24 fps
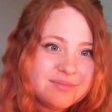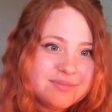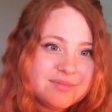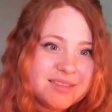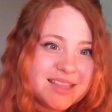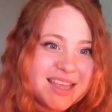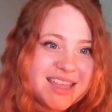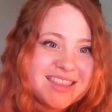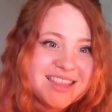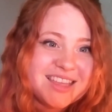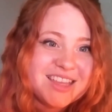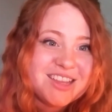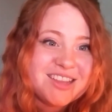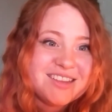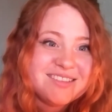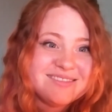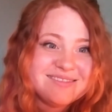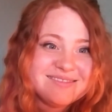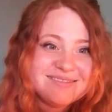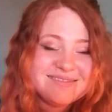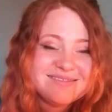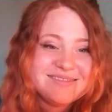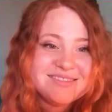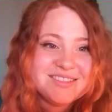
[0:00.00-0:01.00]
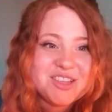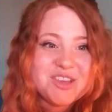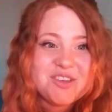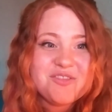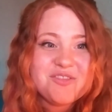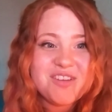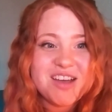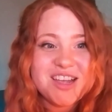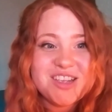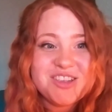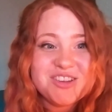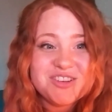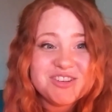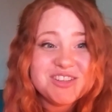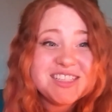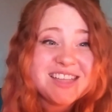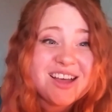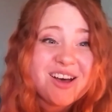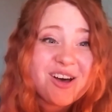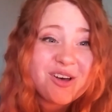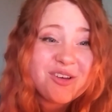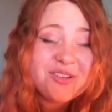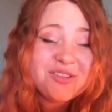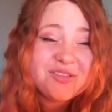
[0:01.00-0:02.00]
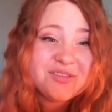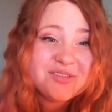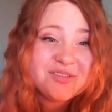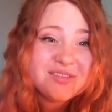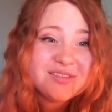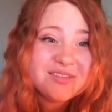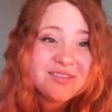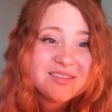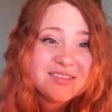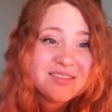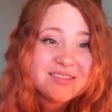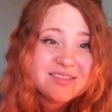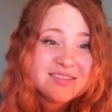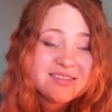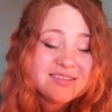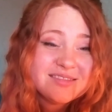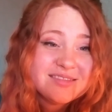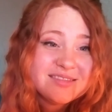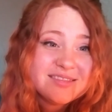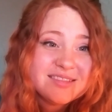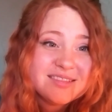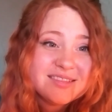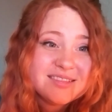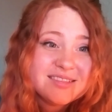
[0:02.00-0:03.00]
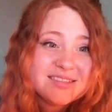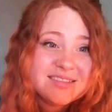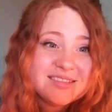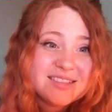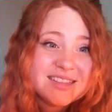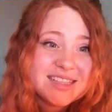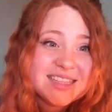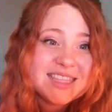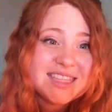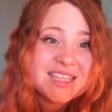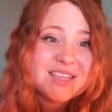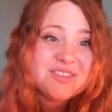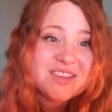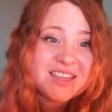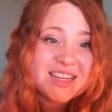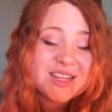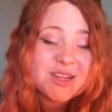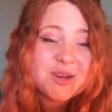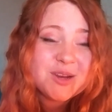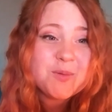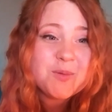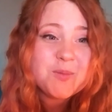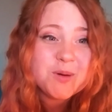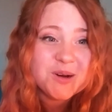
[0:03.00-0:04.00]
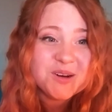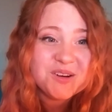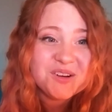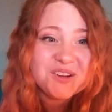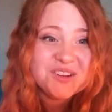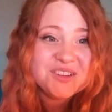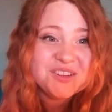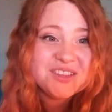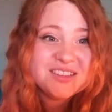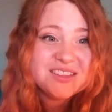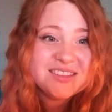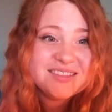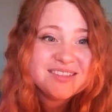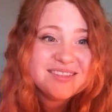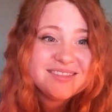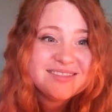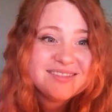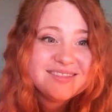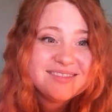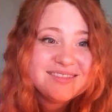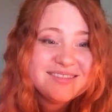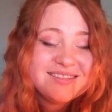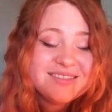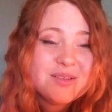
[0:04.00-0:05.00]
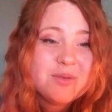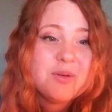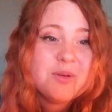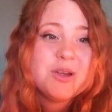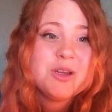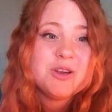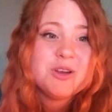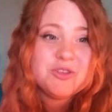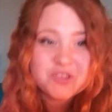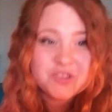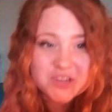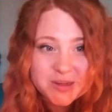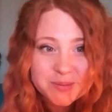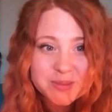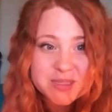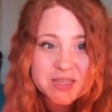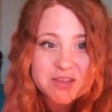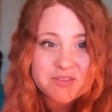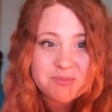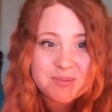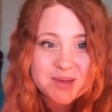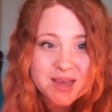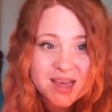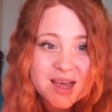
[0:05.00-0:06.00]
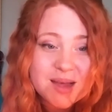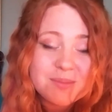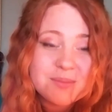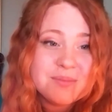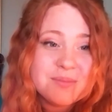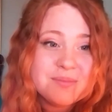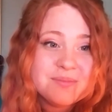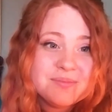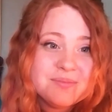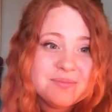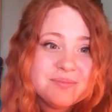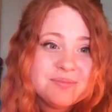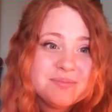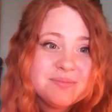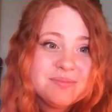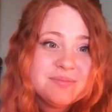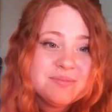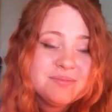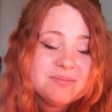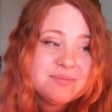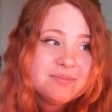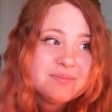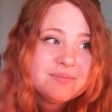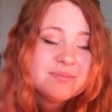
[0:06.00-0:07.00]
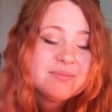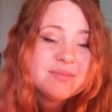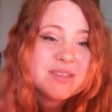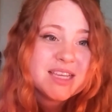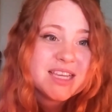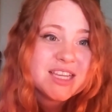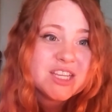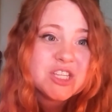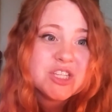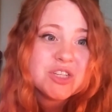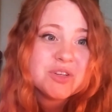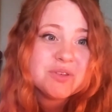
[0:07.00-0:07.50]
And then you find yourself living in a world where your dreams have become into